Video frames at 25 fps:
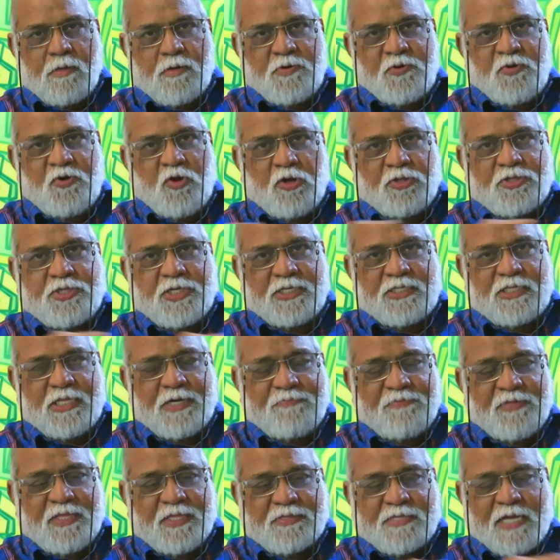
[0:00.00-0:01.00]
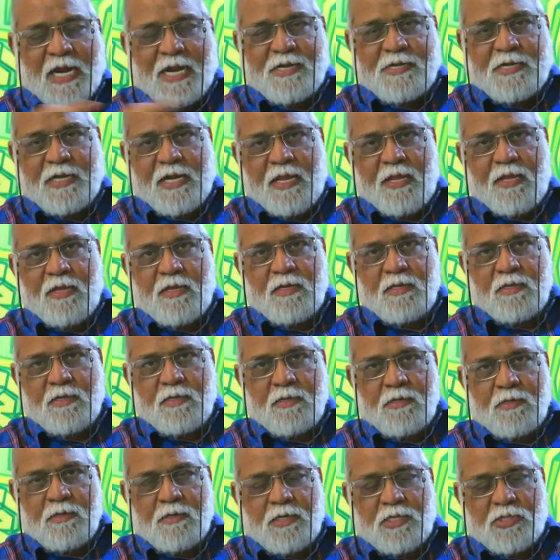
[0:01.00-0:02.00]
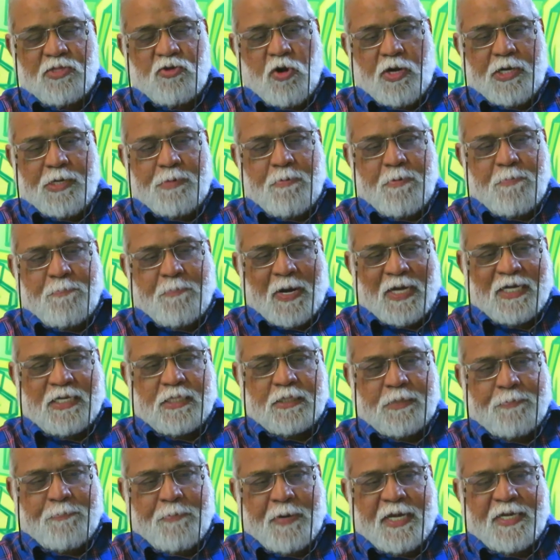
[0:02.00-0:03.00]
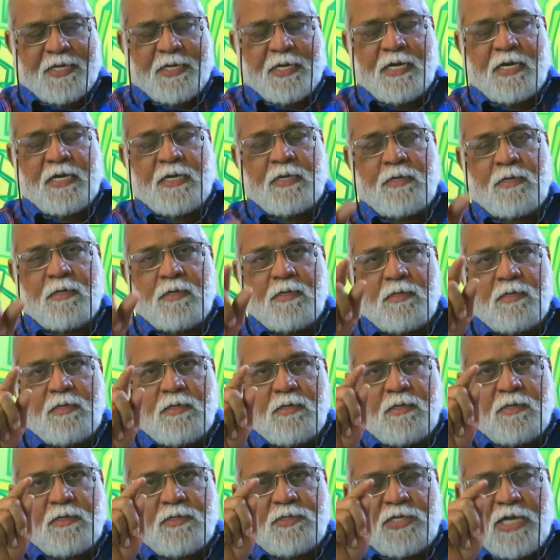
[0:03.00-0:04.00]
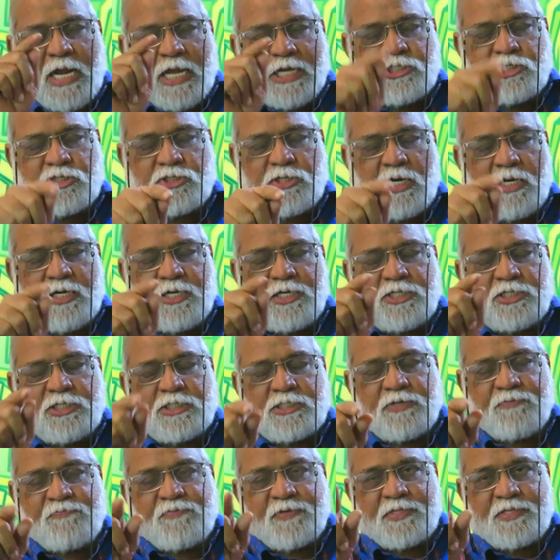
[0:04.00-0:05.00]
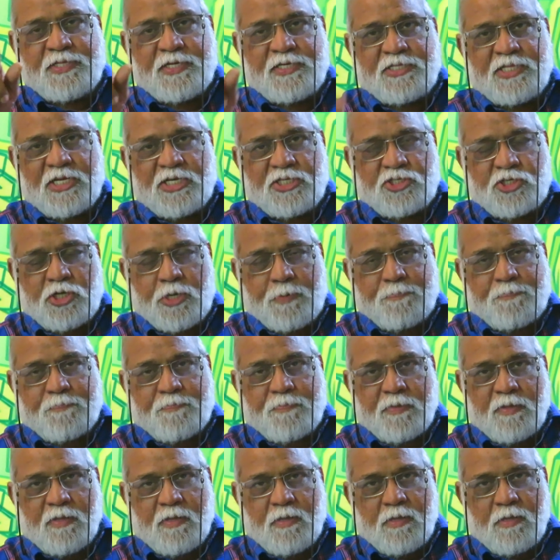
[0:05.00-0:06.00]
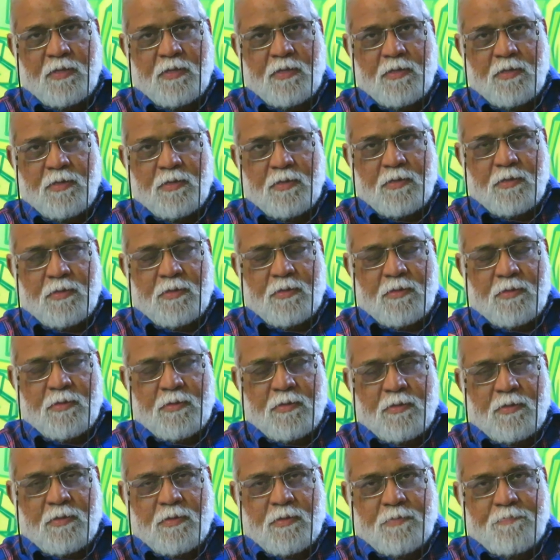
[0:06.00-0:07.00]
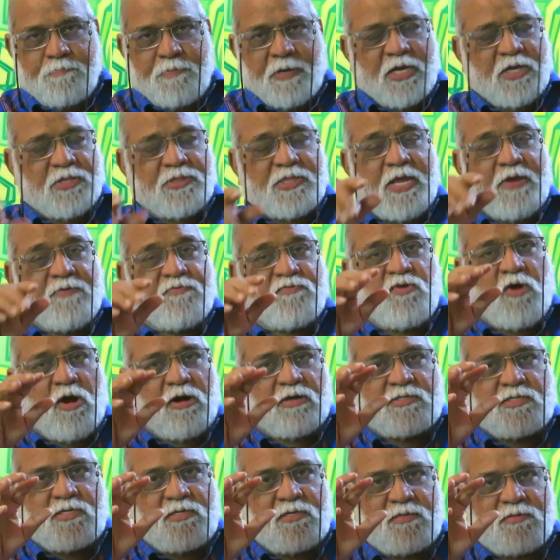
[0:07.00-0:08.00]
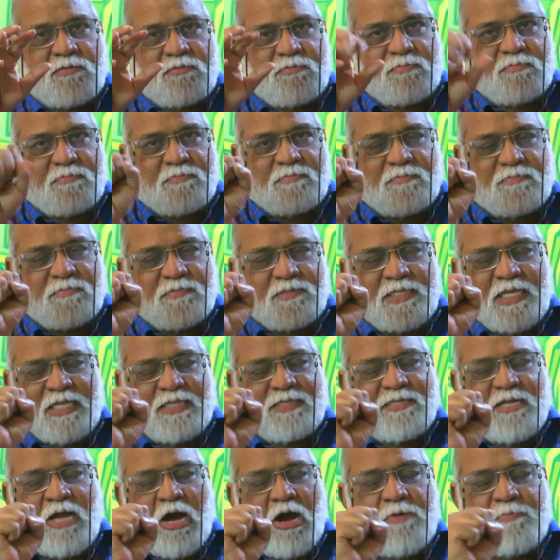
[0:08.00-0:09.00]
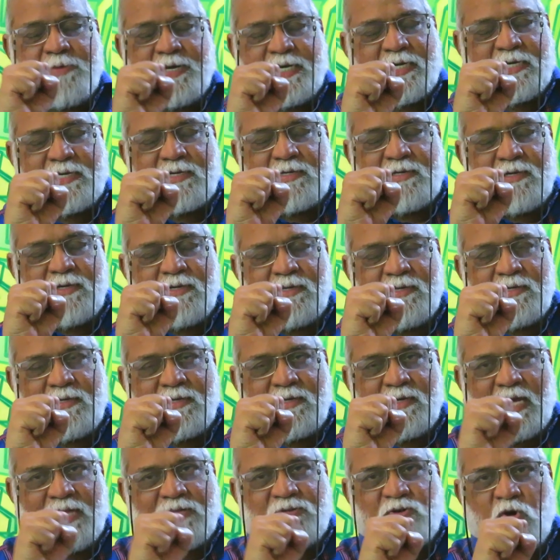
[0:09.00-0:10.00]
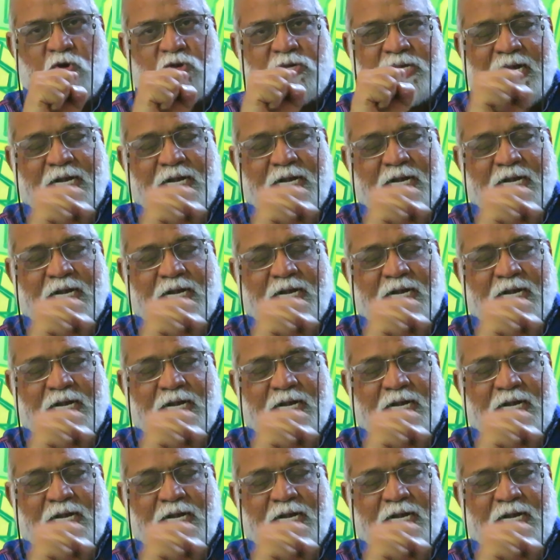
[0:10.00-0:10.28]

No citizen of this country is going to be participating in National Register for Citizenship, because they have got, this government have no